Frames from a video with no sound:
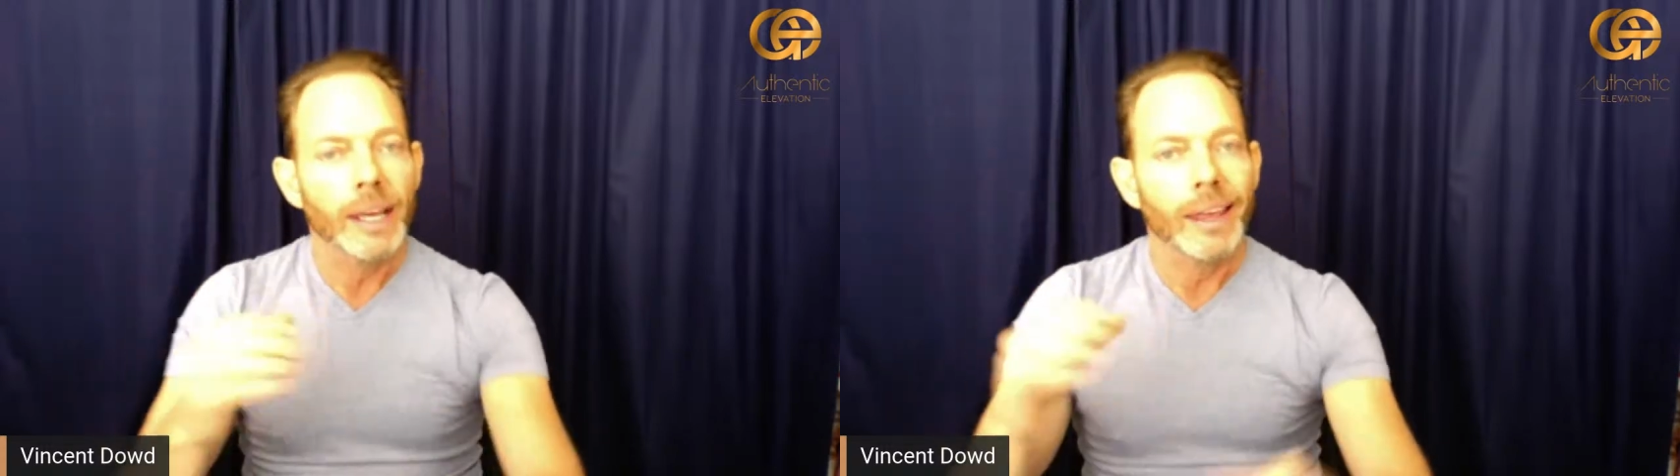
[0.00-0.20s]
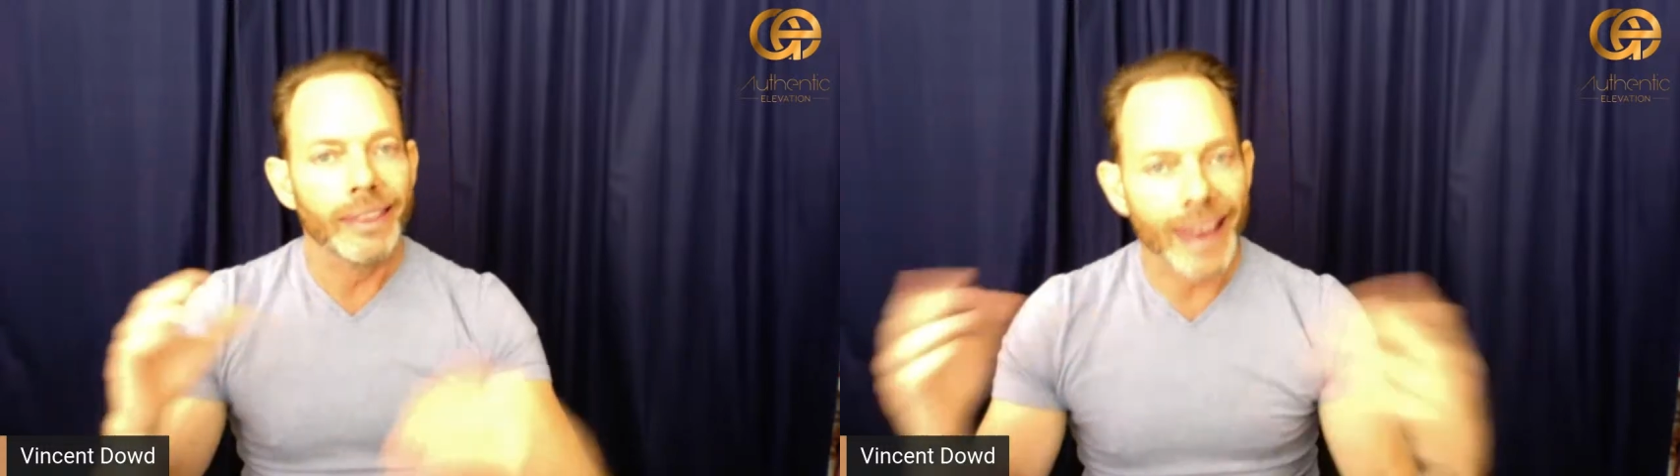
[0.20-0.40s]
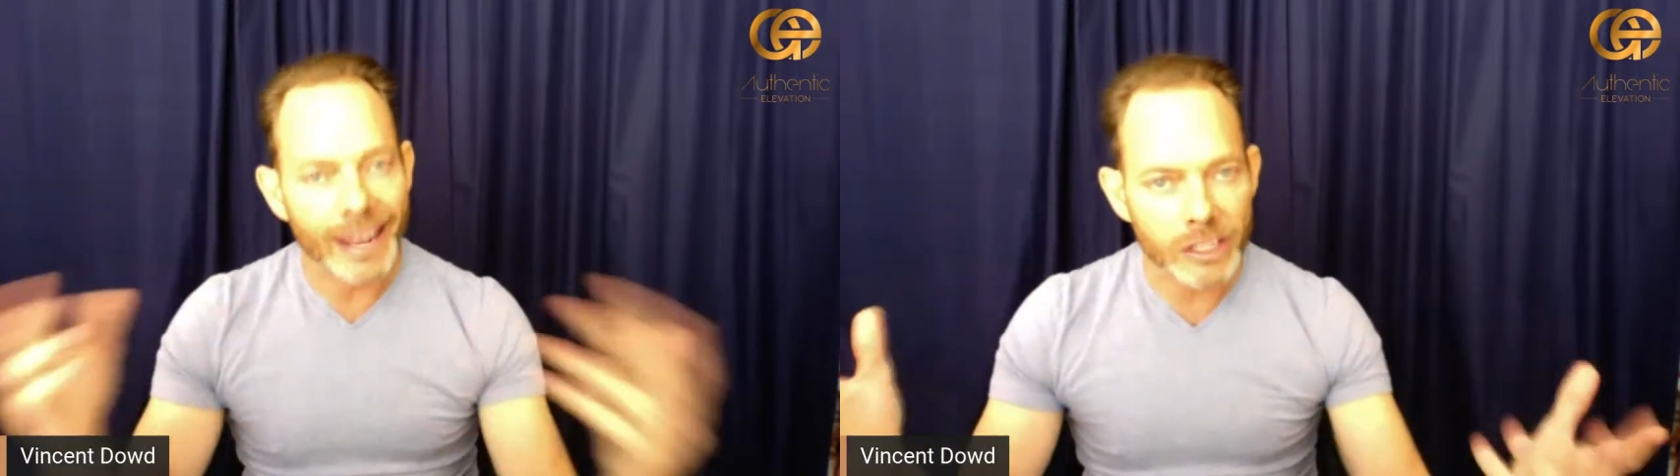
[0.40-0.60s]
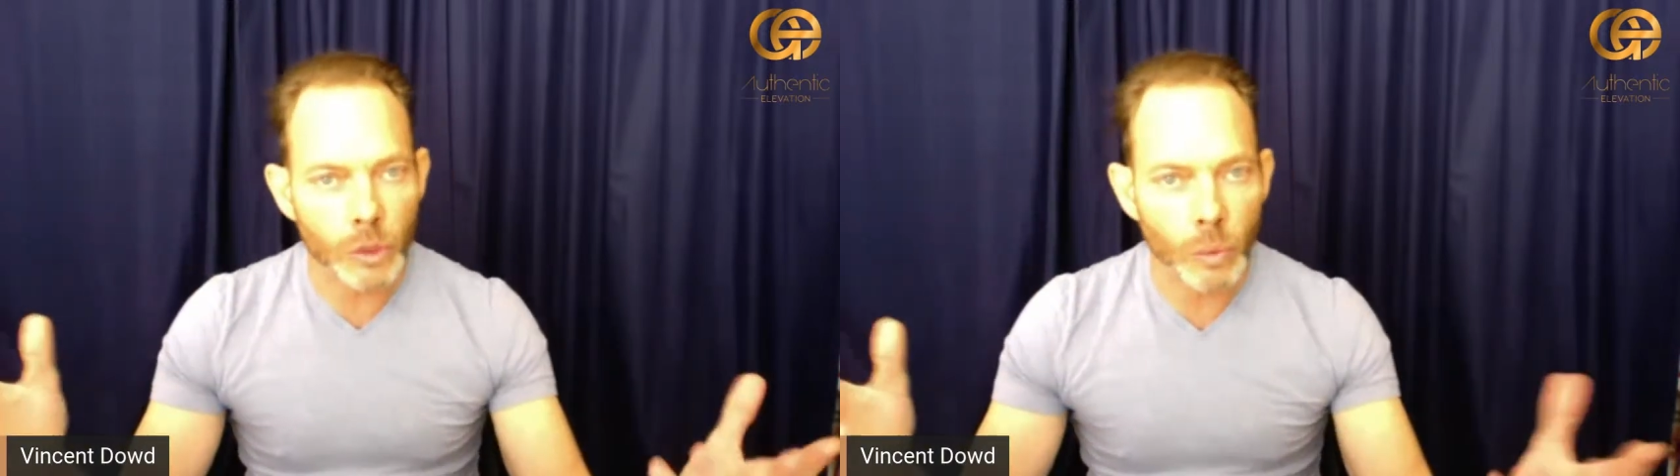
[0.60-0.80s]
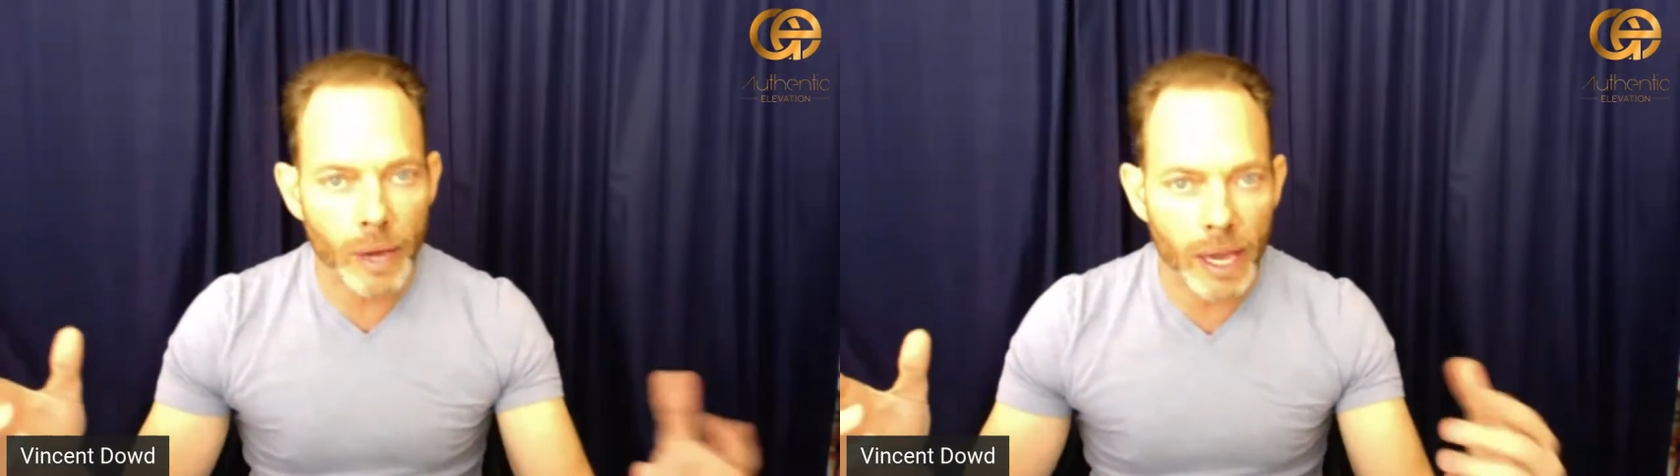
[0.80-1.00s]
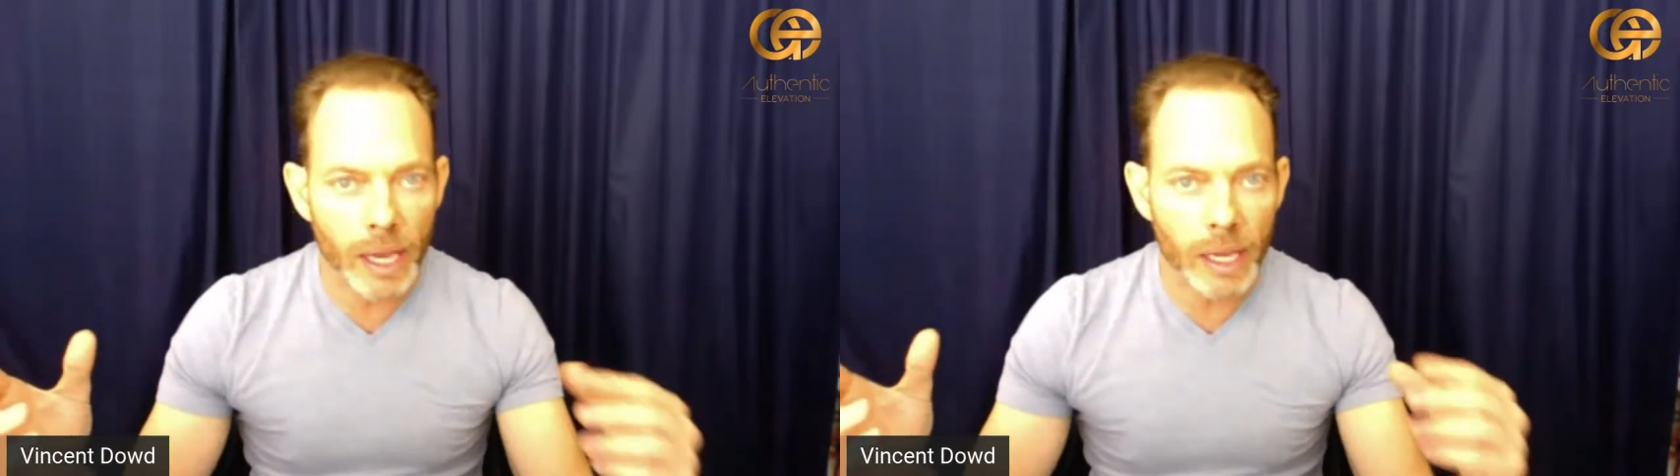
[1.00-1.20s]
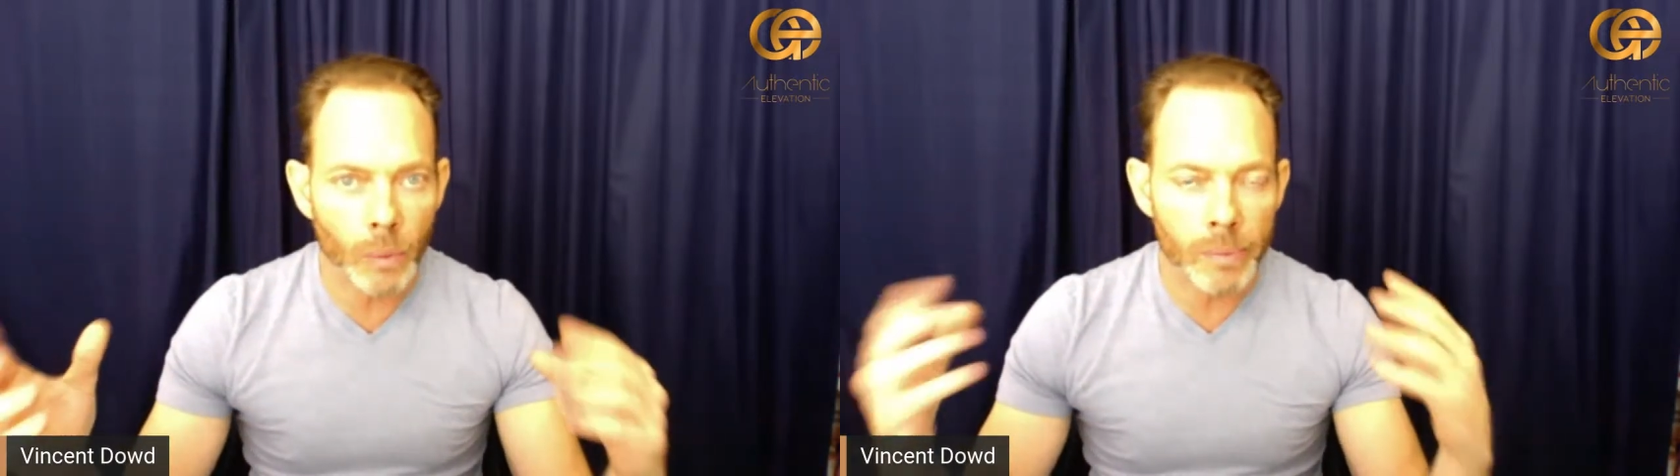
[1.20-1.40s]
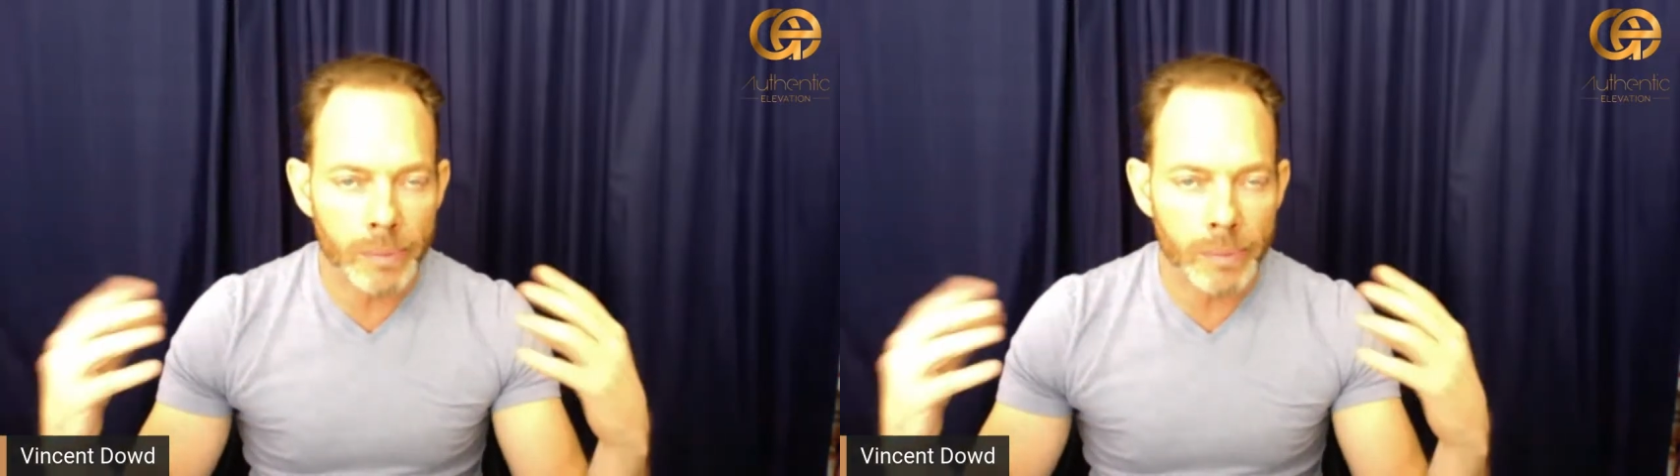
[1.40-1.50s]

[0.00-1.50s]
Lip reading: That is the way we've